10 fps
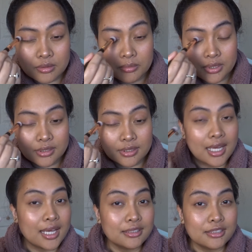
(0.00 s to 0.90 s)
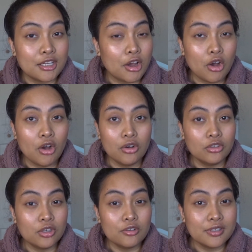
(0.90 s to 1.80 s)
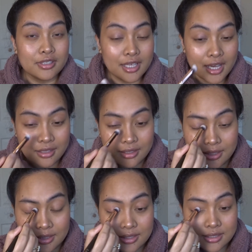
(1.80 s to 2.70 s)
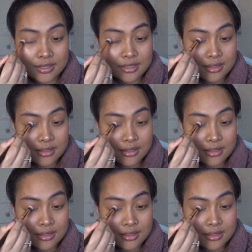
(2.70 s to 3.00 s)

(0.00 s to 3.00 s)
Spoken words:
put that all over the eyelids.